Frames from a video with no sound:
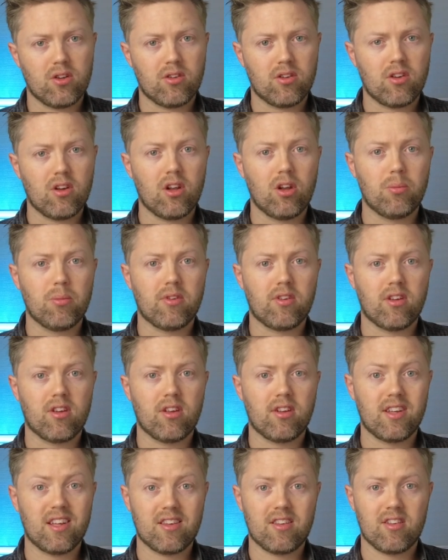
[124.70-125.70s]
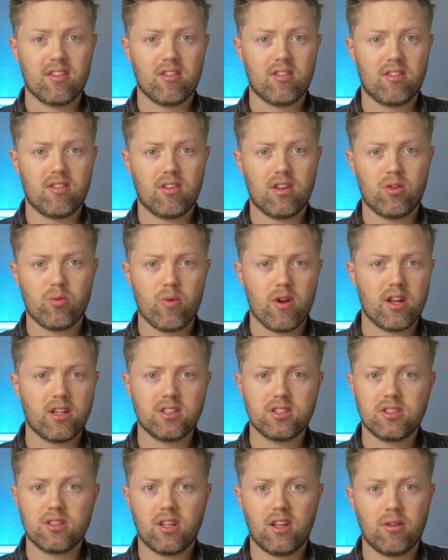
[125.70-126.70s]
kilometer distance in
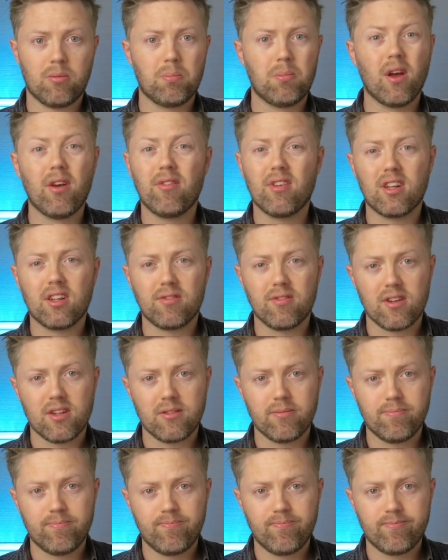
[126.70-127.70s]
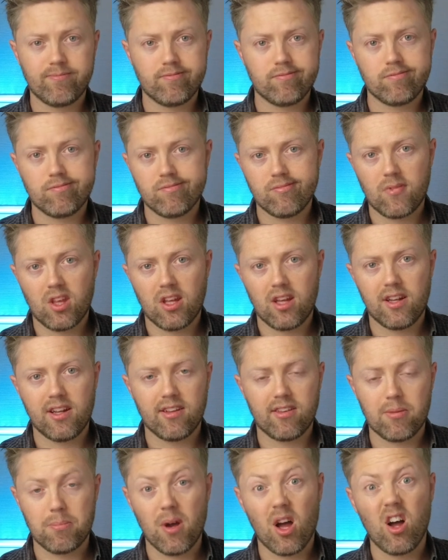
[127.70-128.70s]
range is perfectly fine, and
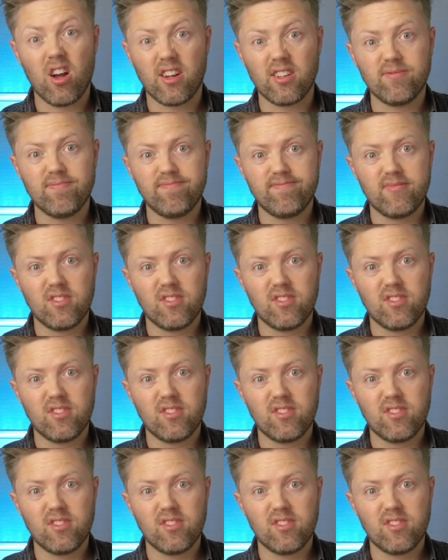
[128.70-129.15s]
it's a bargain.